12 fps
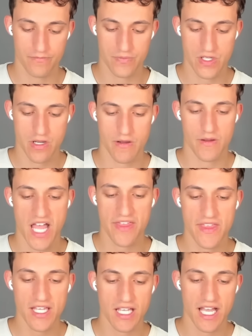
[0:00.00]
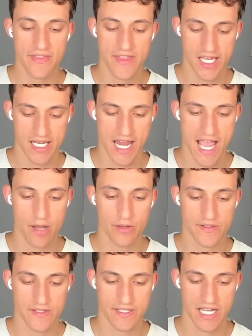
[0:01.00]
So I think now
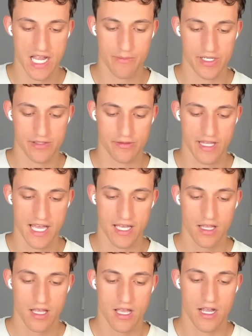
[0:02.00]
is the time to do that.